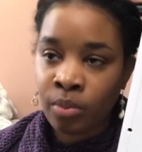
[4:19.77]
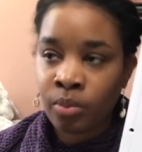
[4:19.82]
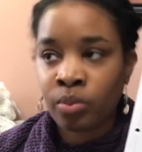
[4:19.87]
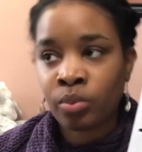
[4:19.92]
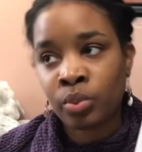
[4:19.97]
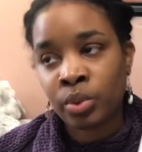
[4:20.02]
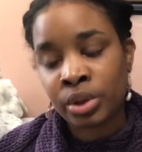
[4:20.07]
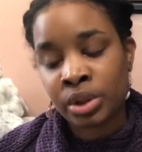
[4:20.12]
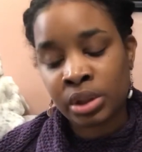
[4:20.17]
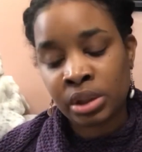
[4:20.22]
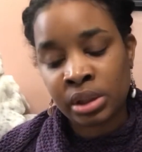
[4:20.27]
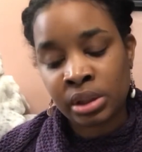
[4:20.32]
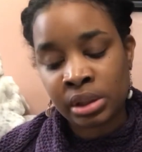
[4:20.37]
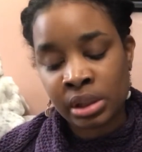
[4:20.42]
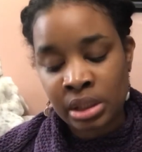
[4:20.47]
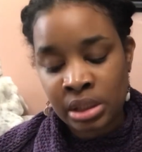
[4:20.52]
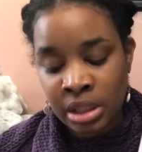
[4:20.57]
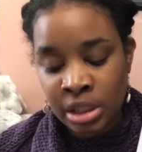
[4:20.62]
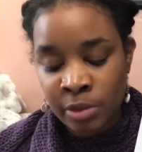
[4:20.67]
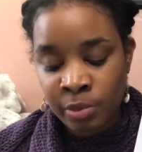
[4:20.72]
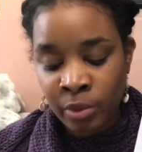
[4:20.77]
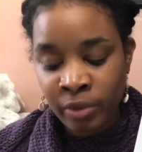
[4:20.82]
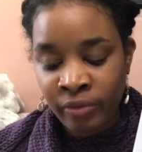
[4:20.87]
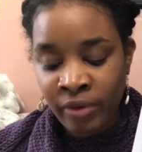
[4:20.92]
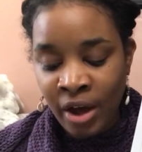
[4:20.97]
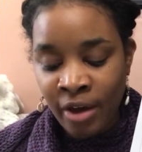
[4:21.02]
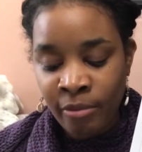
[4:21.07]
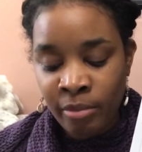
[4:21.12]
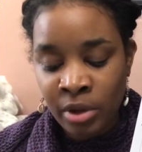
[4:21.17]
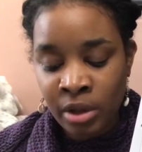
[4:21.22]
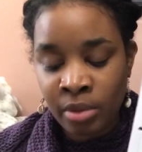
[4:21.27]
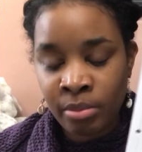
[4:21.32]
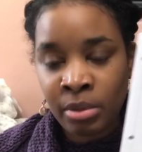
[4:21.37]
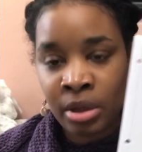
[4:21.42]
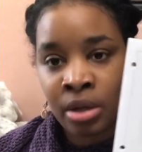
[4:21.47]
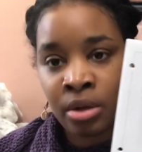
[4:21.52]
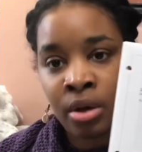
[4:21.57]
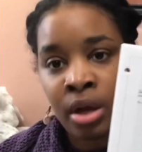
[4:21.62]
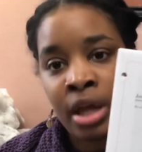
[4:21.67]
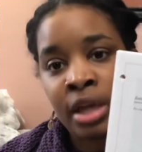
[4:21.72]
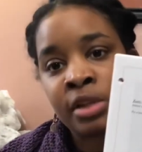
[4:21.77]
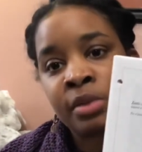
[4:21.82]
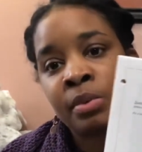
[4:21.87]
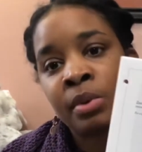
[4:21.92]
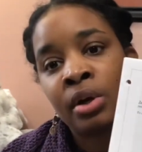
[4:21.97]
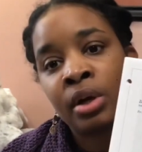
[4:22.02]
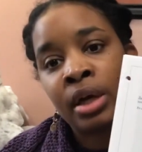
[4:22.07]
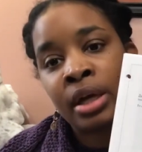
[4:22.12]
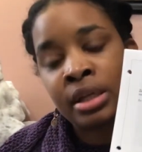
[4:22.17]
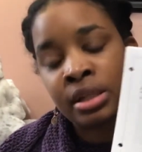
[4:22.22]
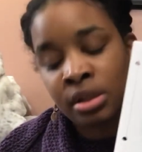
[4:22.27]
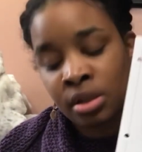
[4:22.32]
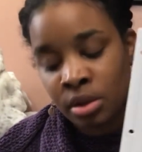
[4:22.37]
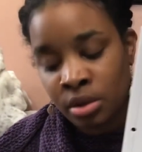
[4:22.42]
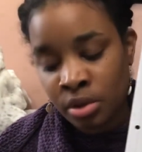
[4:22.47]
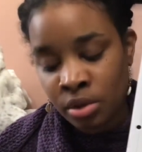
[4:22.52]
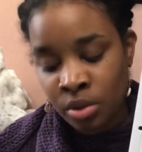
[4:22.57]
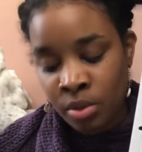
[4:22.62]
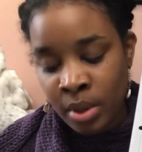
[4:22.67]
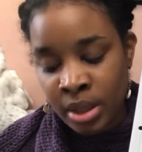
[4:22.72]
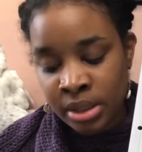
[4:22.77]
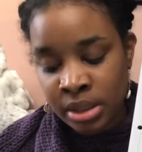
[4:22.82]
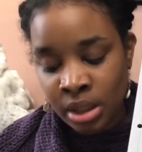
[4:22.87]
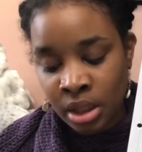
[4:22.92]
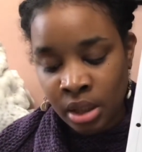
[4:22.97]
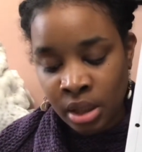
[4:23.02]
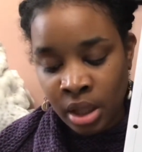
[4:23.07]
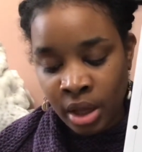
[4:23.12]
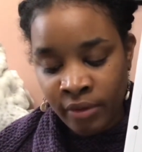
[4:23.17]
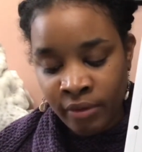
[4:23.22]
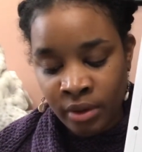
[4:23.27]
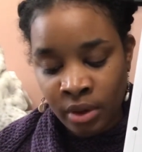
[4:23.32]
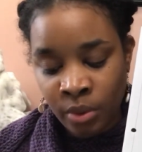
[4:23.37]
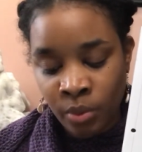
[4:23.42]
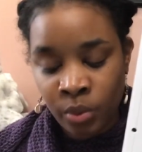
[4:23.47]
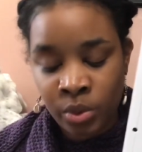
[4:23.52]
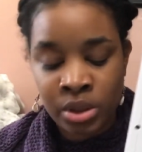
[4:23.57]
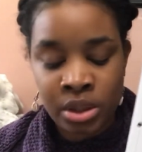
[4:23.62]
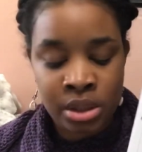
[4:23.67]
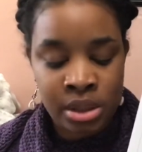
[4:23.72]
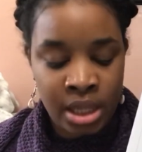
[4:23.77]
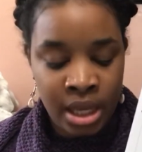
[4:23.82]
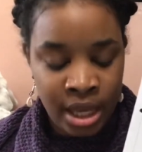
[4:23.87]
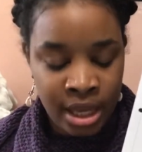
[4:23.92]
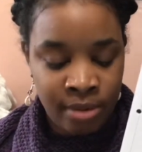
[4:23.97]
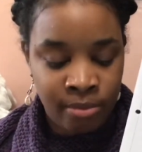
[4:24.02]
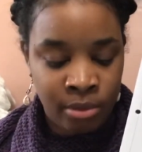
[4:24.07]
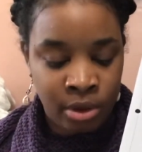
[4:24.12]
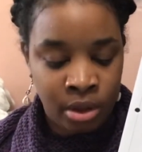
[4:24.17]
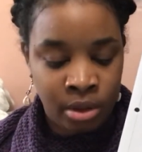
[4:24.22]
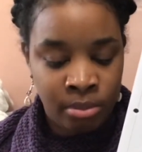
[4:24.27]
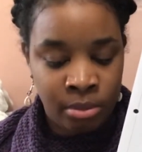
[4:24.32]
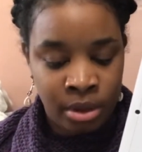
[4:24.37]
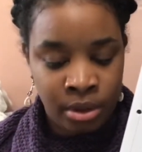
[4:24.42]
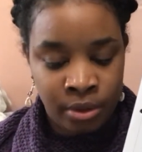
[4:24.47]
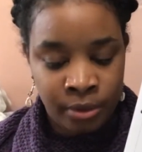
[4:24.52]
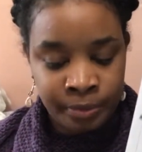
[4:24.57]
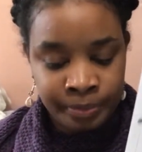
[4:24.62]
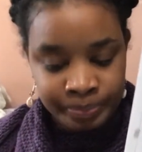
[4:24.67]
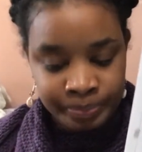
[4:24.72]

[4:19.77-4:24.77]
which is the 6.5mm, as well as the US 11, which is the 8mm.